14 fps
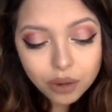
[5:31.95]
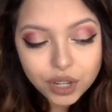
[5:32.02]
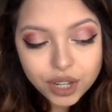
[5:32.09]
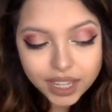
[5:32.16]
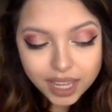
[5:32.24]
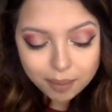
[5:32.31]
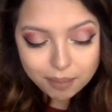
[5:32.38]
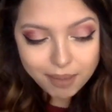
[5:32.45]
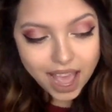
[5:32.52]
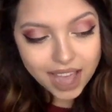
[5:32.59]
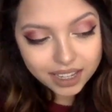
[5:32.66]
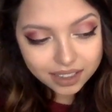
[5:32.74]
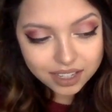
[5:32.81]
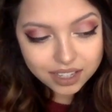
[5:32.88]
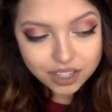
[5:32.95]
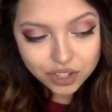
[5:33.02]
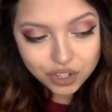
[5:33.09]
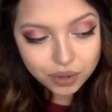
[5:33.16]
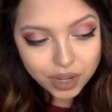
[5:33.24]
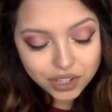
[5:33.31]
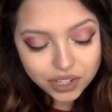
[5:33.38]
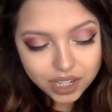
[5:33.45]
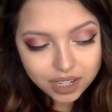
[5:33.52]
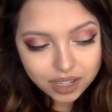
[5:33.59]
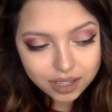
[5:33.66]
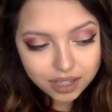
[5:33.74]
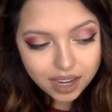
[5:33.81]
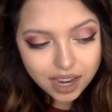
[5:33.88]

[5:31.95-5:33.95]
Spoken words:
looking back at the situation,